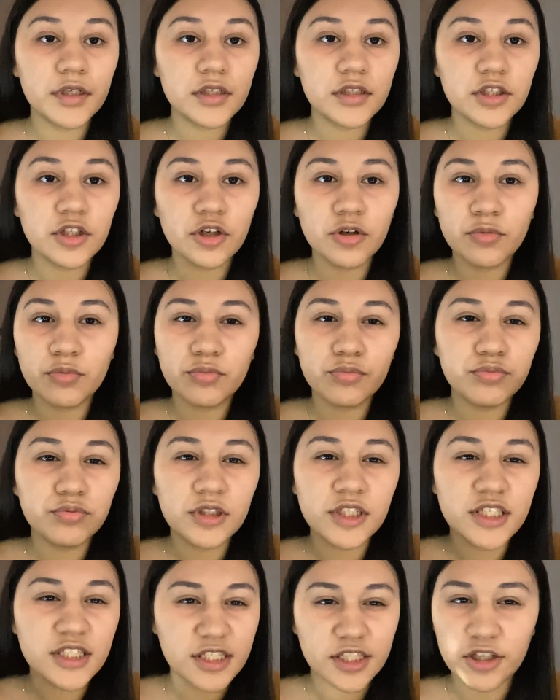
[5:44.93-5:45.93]
Your
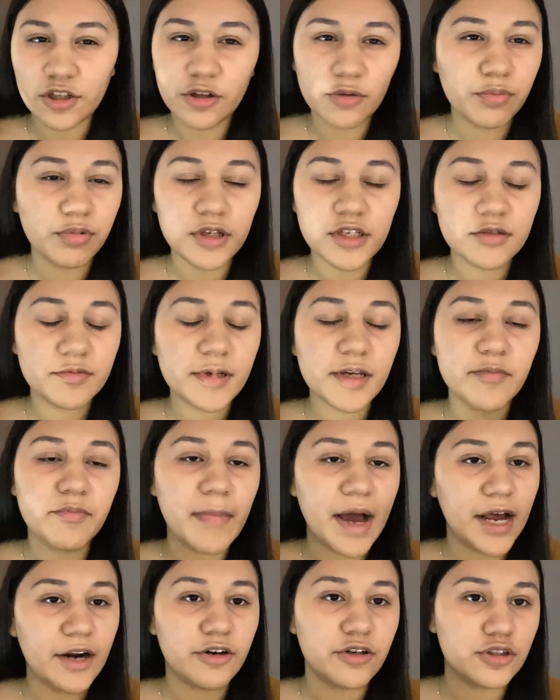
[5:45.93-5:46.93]
concealer placement
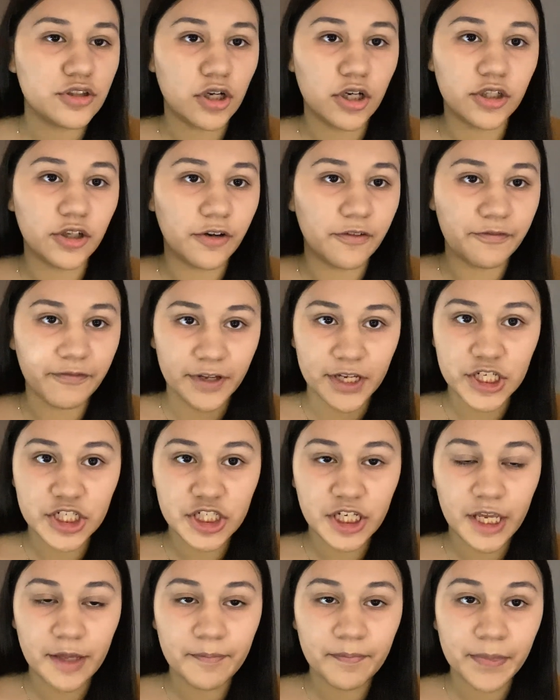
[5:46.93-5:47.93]
matters on your face
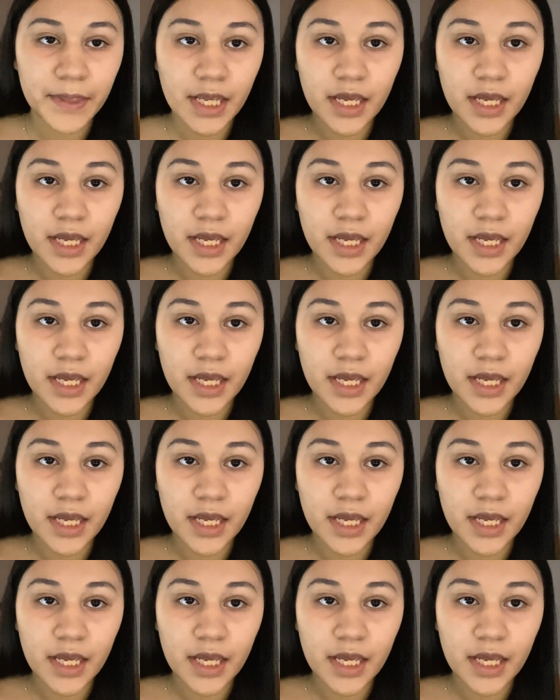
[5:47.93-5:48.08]
shape.